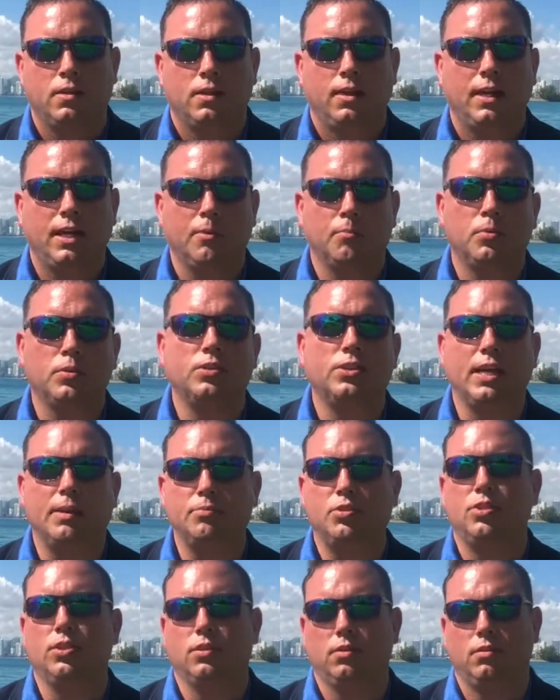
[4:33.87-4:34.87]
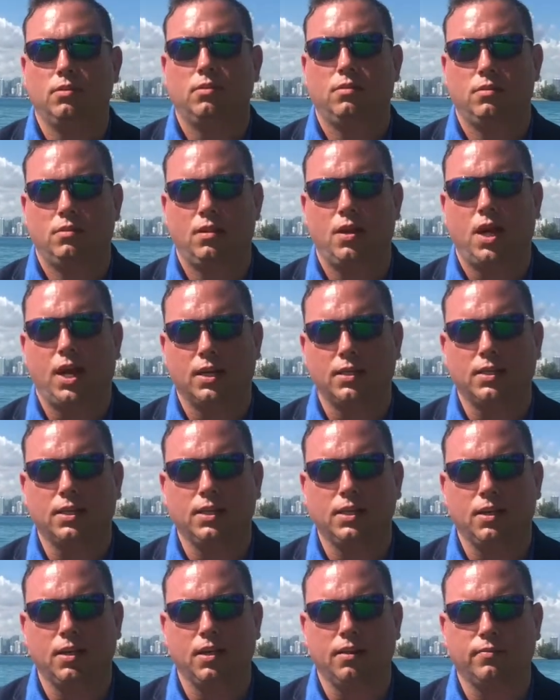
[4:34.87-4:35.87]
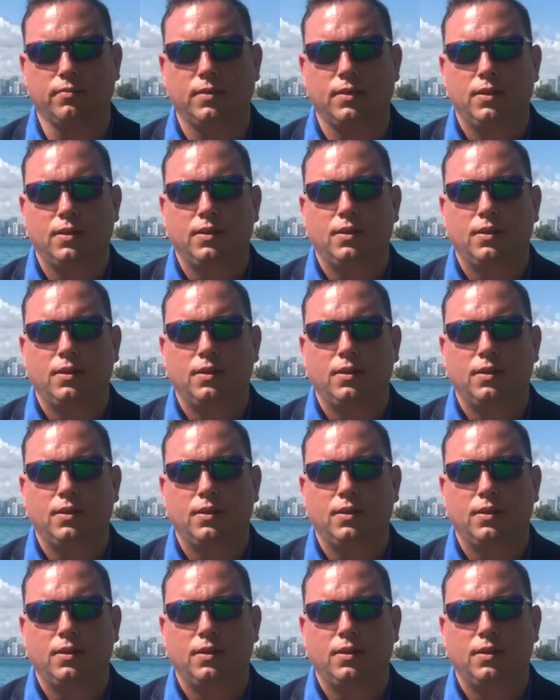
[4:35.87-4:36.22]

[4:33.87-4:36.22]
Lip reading: And perception, oddly enough,